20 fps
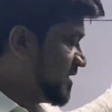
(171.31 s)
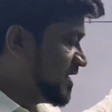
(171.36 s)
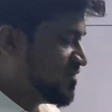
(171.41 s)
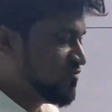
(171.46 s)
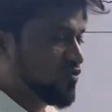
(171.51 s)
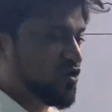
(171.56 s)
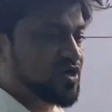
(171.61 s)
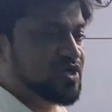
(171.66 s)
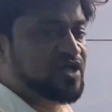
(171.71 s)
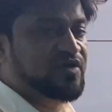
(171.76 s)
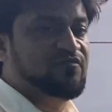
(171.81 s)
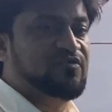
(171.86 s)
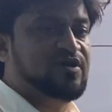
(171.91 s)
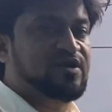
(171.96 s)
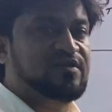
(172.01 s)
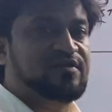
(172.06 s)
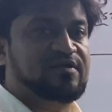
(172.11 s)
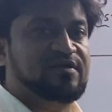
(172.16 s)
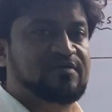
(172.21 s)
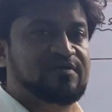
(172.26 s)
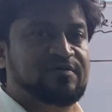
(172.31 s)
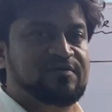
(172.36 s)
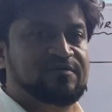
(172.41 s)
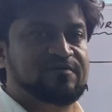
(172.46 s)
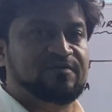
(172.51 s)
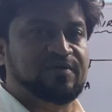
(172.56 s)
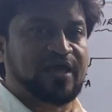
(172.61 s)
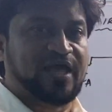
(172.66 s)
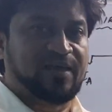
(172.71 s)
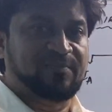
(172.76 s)
Then
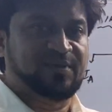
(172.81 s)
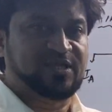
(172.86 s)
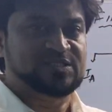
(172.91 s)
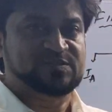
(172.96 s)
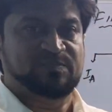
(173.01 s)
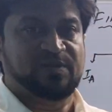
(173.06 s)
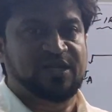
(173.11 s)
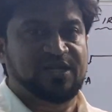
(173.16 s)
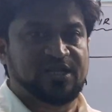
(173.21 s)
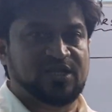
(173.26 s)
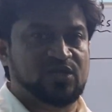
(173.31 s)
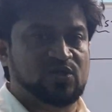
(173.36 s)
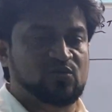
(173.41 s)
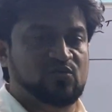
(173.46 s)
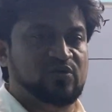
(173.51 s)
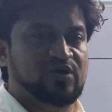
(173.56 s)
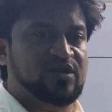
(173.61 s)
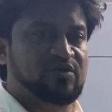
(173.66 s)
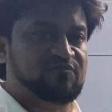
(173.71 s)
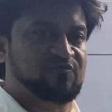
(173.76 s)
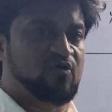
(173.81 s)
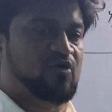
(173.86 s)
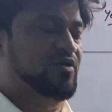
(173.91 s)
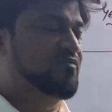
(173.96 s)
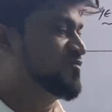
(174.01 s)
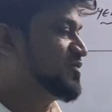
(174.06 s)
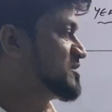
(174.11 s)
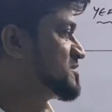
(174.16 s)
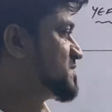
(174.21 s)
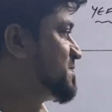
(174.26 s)
whatever I am explaining you,
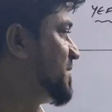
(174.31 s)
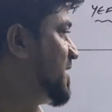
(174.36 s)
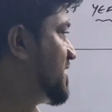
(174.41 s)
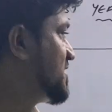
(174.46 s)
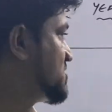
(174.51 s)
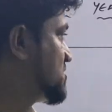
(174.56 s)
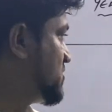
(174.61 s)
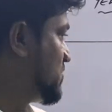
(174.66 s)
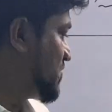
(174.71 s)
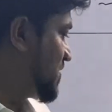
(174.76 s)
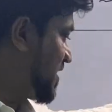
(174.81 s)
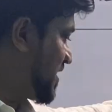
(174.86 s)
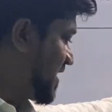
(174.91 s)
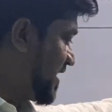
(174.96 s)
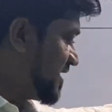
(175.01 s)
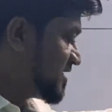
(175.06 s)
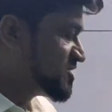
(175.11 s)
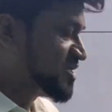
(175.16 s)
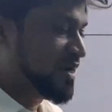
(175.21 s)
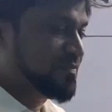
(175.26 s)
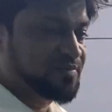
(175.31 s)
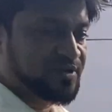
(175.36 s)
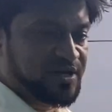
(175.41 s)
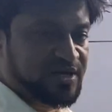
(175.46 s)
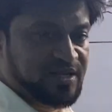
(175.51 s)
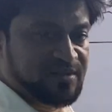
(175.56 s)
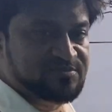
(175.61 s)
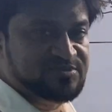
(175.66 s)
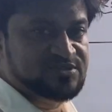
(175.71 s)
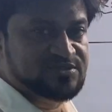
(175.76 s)
on first page you can write chapter
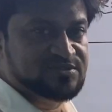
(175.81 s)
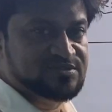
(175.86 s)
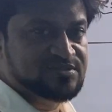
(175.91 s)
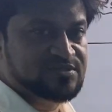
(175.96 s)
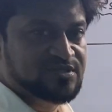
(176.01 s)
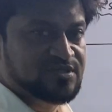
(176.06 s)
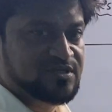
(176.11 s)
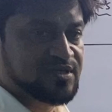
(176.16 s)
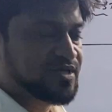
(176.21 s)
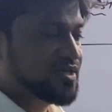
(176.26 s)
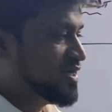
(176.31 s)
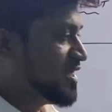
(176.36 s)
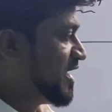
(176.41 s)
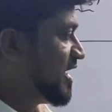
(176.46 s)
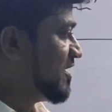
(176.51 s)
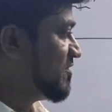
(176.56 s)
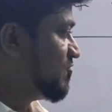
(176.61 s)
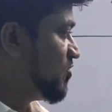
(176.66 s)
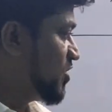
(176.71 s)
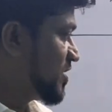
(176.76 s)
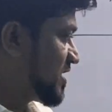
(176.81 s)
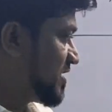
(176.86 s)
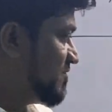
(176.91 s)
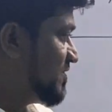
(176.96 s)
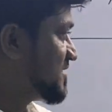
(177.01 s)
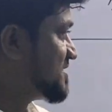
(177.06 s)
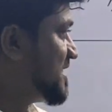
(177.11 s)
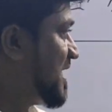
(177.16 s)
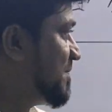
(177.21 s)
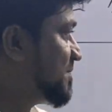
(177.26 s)
names, and
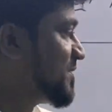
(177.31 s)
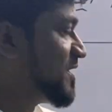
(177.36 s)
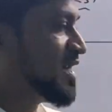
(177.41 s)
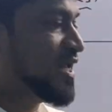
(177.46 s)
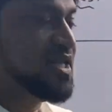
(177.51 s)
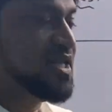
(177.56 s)
whatever chapter